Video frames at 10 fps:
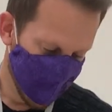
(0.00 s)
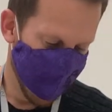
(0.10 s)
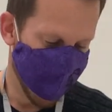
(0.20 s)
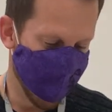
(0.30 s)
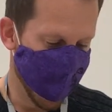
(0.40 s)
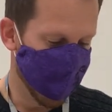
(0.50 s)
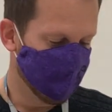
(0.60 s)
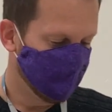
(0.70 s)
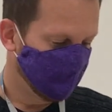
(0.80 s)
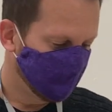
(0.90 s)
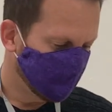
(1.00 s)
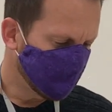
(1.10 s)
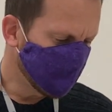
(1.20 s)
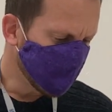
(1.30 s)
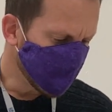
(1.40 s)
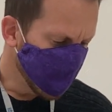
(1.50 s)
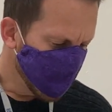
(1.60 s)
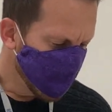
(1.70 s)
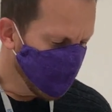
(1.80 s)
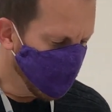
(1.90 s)
All right.
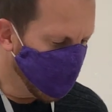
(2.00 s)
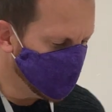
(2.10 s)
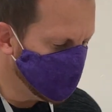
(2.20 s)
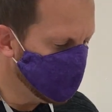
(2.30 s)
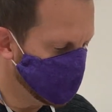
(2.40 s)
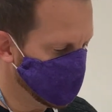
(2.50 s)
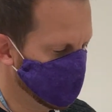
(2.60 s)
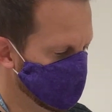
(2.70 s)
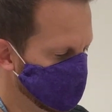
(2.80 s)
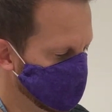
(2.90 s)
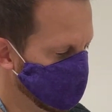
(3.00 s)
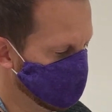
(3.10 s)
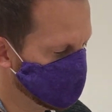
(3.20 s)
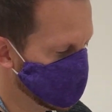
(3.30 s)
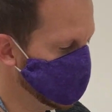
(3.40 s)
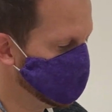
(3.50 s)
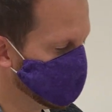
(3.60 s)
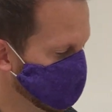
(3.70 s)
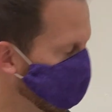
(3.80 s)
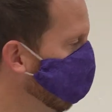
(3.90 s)
What do you do if a
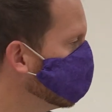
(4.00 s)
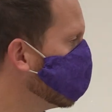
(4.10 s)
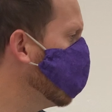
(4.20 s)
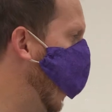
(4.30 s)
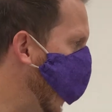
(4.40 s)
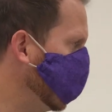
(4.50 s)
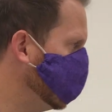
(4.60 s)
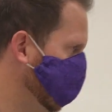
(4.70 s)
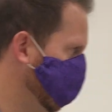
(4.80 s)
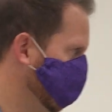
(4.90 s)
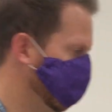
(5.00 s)
teacher rolls her eyes at you?